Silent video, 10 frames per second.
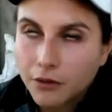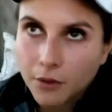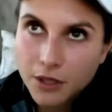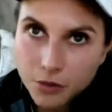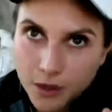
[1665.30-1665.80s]

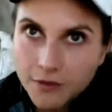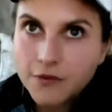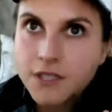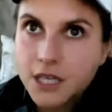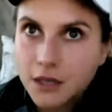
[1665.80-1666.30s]
so in
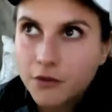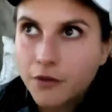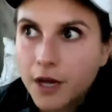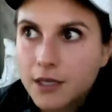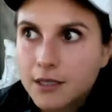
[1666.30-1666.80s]
2015, the
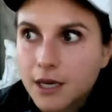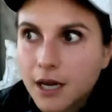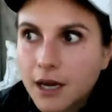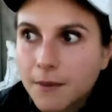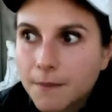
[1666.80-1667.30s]
fund
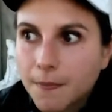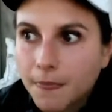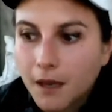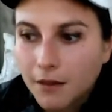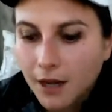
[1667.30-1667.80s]

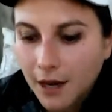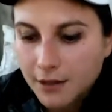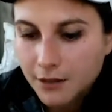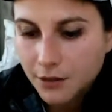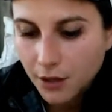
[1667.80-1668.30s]
that
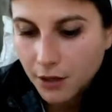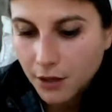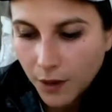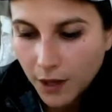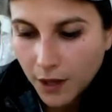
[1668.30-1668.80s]
I
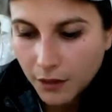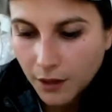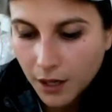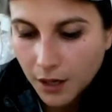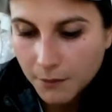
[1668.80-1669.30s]
started with
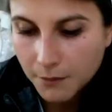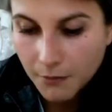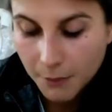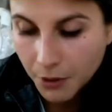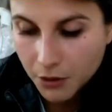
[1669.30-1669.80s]

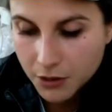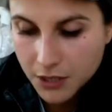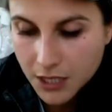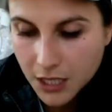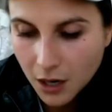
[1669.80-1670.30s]
my partner
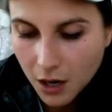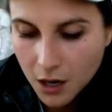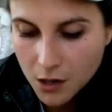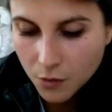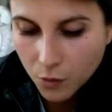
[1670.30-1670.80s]

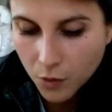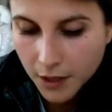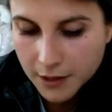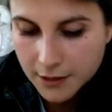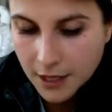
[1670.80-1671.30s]
Ticon
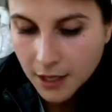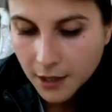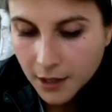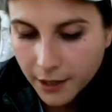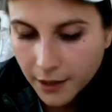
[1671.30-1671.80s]
was
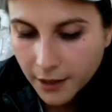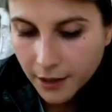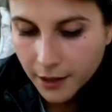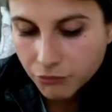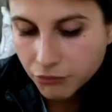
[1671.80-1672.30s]

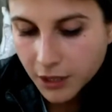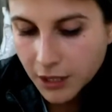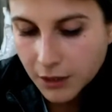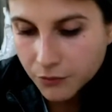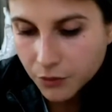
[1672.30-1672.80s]

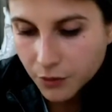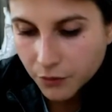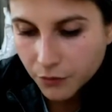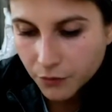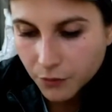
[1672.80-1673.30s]
really sort of,